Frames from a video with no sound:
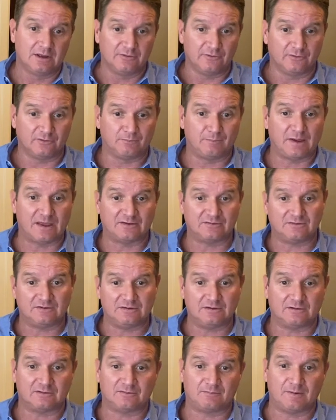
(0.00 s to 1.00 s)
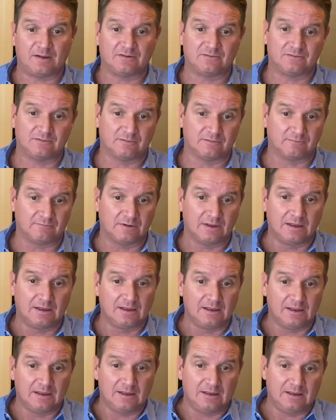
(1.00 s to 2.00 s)
those pesky, expensive
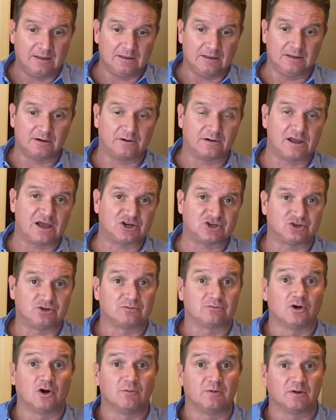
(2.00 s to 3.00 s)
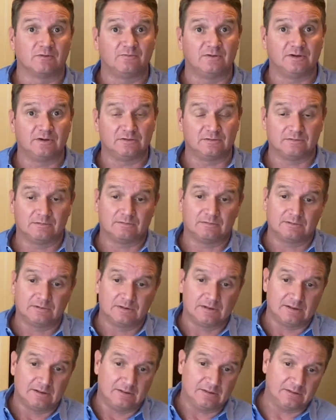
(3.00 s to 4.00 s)
international roaming fees
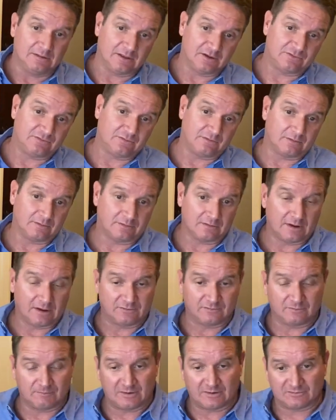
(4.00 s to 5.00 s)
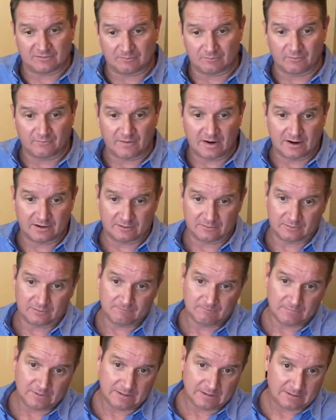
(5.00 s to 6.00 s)
that your domestic provider
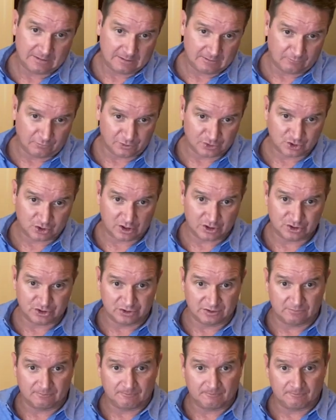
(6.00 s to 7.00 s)
will charge you.